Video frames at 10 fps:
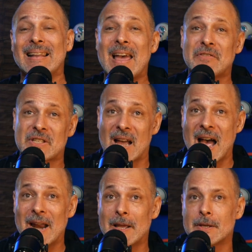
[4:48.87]
left
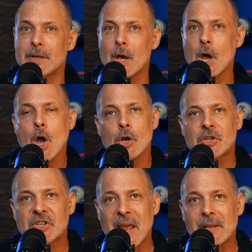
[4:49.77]
side is,
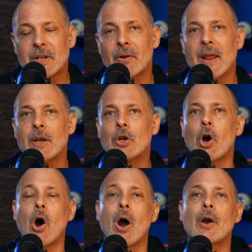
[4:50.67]
center and
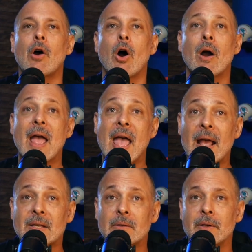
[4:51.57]
guard are
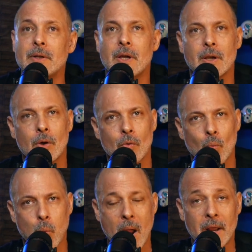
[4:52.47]
excellent
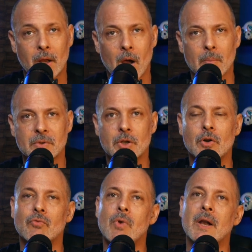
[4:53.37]
when it comes to
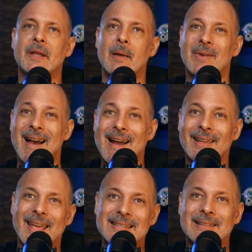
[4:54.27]
the run game. Kind
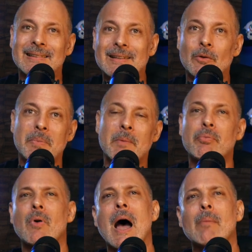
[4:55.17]
of gets a little bit of
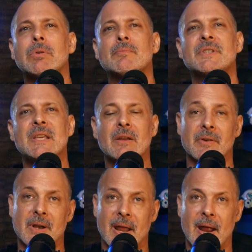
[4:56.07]
problems
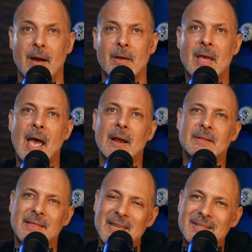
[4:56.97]
here and there. And I
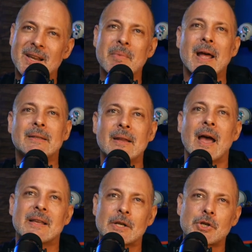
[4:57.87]
think some of that,
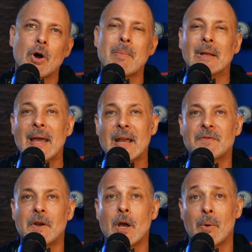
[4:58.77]
as I showed in my
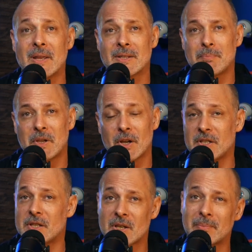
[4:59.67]
last video, is
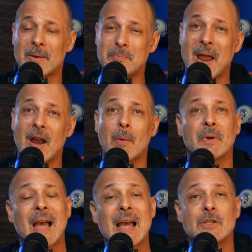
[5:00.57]
because he's sometimes paired up
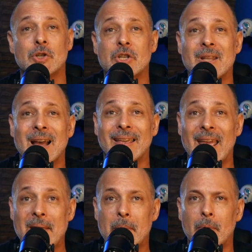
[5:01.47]
with guys who are just not
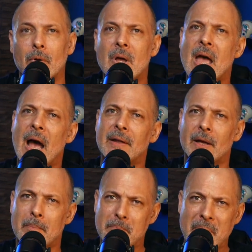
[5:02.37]
capable. I
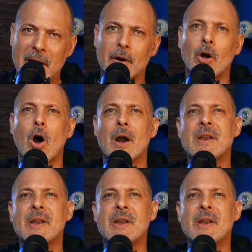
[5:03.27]
think a better guard